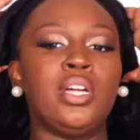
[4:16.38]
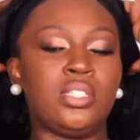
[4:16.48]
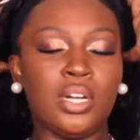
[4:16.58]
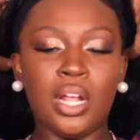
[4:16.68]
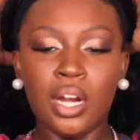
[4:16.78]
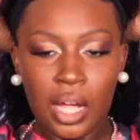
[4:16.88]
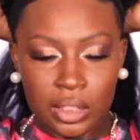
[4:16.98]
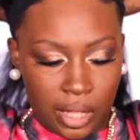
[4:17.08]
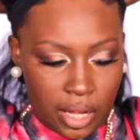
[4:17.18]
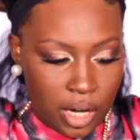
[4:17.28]
right, so now that I
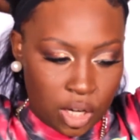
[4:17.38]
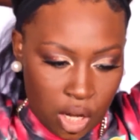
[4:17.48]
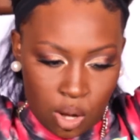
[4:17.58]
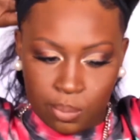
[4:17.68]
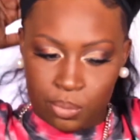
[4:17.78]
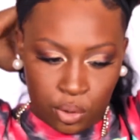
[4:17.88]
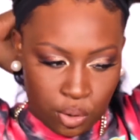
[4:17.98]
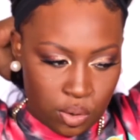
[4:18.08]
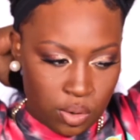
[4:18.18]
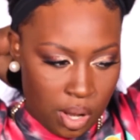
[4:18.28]
got the hair combed
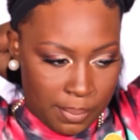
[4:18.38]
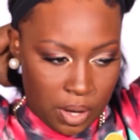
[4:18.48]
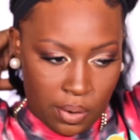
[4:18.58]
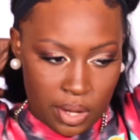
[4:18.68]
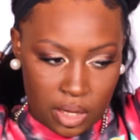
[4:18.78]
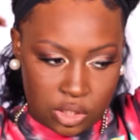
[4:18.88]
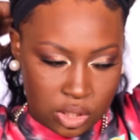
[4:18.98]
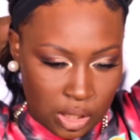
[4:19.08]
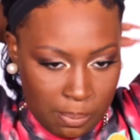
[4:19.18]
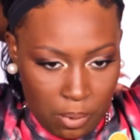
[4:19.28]
through, I'm gonna go ahead and
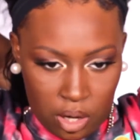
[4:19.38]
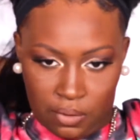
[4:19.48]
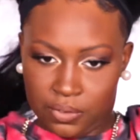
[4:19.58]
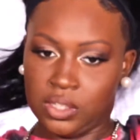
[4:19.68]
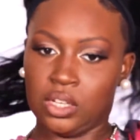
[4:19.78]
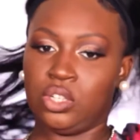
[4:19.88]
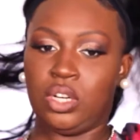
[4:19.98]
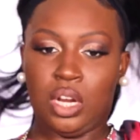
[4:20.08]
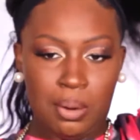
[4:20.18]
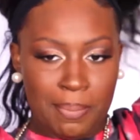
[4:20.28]
just like part off a
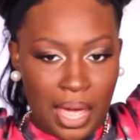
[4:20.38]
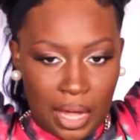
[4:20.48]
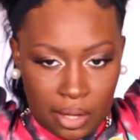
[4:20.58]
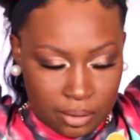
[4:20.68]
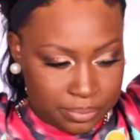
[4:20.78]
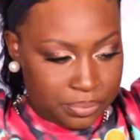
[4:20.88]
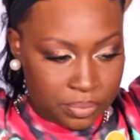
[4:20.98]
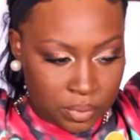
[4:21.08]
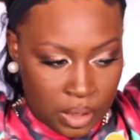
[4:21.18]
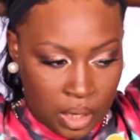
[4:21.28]
section in the back
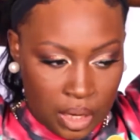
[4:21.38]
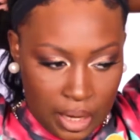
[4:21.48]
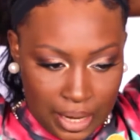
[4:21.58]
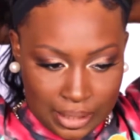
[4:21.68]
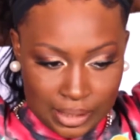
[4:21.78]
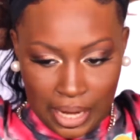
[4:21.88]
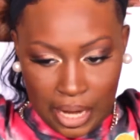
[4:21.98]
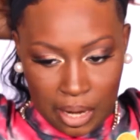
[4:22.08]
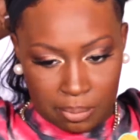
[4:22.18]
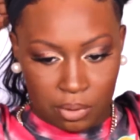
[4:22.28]
and
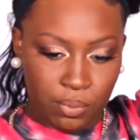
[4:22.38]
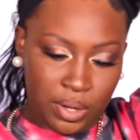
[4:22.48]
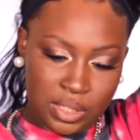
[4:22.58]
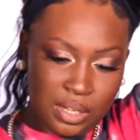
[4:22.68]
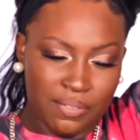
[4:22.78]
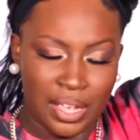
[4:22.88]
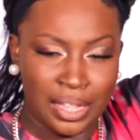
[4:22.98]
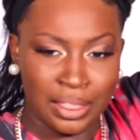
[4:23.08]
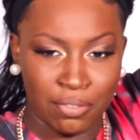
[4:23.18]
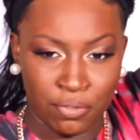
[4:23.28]
tie up the rest of it
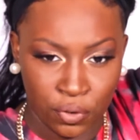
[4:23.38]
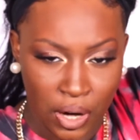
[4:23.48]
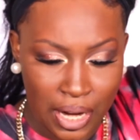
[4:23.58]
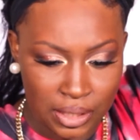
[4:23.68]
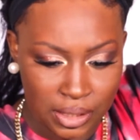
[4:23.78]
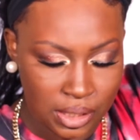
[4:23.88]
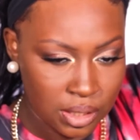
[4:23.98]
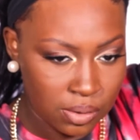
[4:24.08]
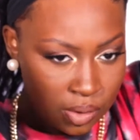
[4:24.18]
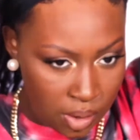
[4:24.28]
in the front,
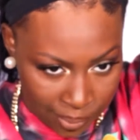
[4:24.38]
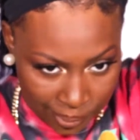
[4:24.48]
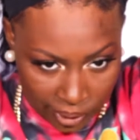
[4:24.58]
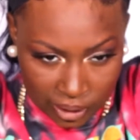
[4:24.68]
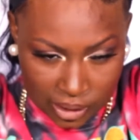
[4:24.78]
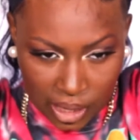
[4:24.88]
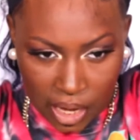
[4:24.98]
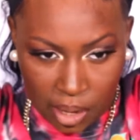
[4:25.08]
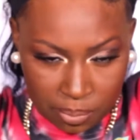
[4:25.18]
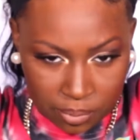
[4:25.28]
well, at the
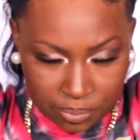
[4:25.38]
top.